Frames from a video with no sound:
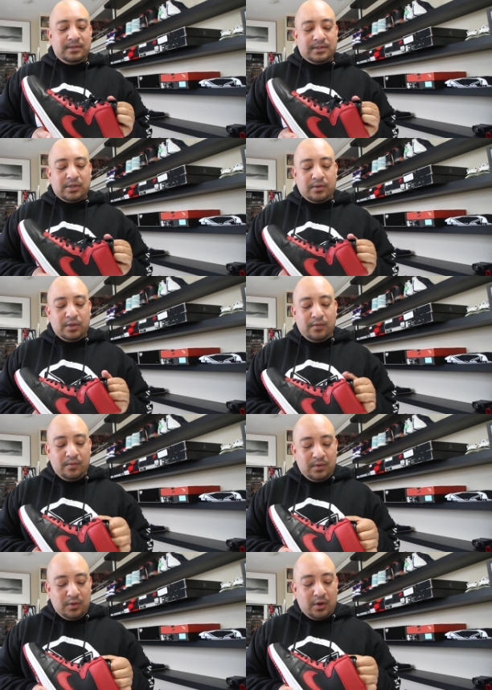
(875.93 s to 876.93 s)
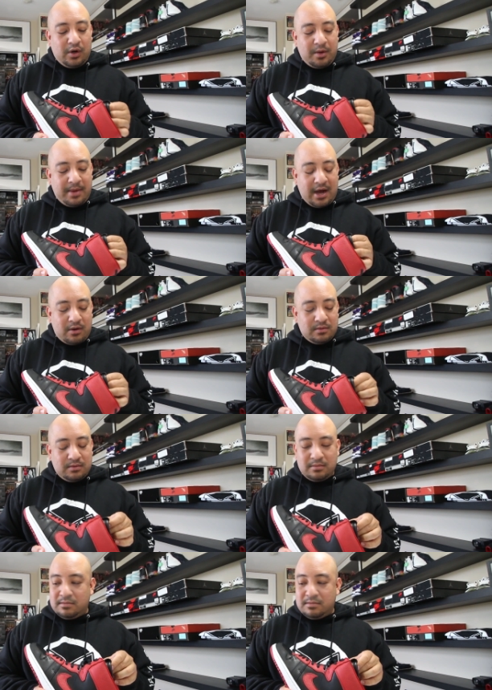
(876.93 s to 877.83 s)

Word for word: So you, you heard about